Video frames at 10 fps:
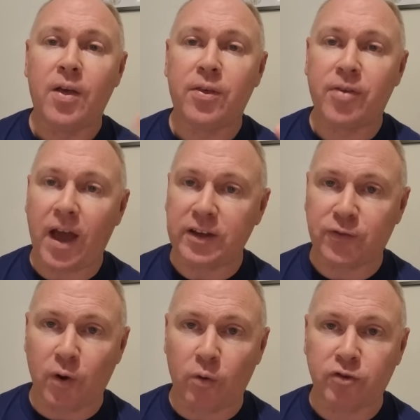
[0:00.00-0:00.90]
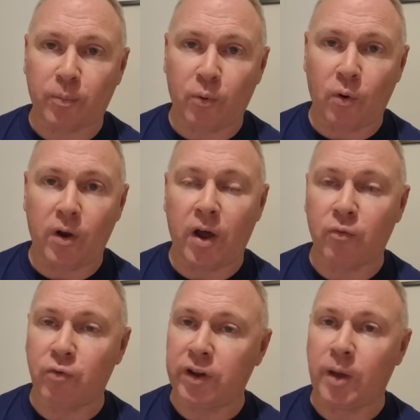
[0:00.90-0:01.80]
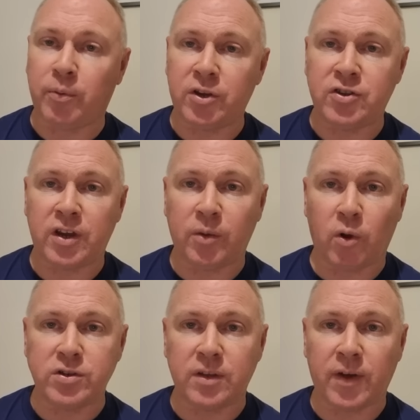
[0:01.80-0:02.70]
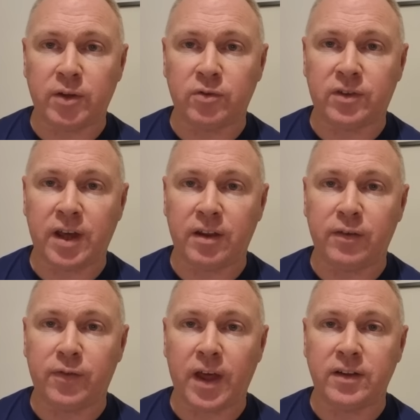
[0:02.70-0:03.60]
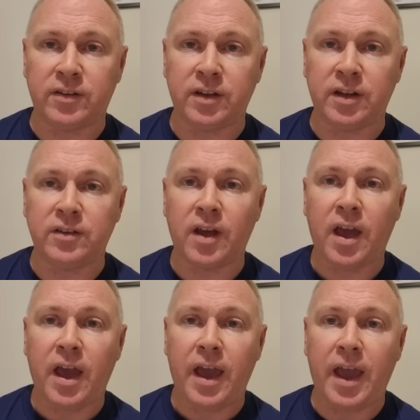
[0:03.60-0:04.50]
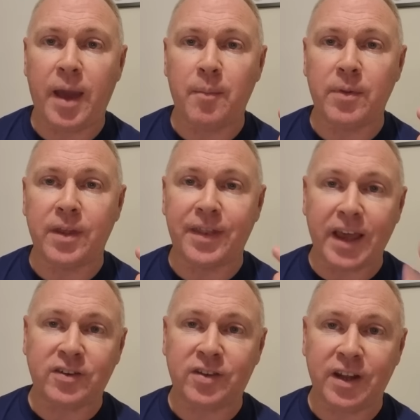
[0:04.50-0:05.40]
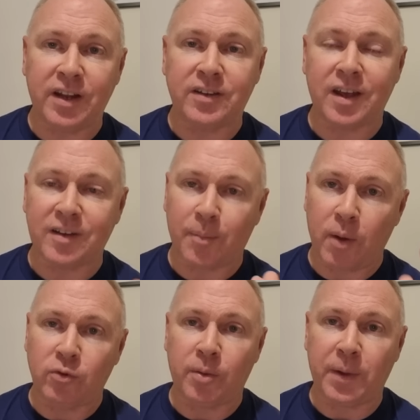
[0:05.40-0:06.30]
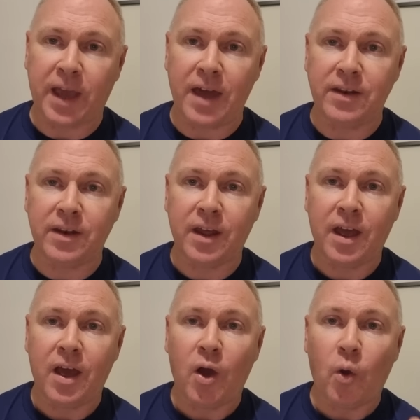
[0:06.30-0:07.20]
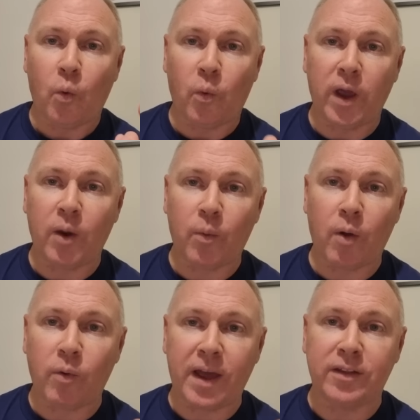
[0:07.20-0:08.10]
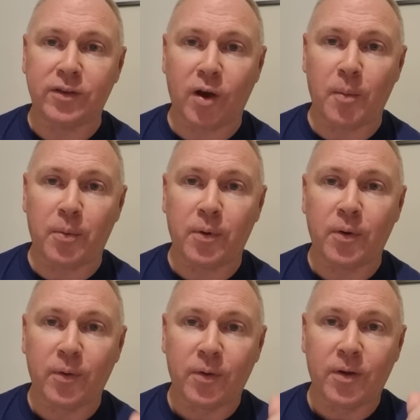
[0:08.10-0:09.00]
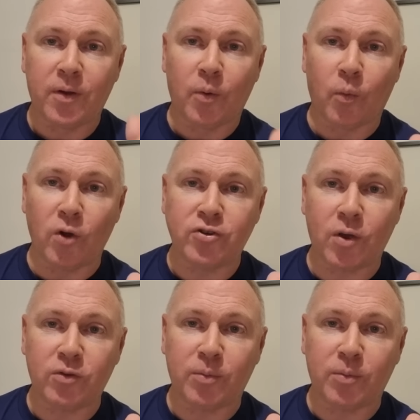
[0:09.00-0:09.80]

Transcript: Thanks for all your support. I really appreciate you watching the videos on Tenerife in that series. The next series is about to begin. Where will we end up? Watch out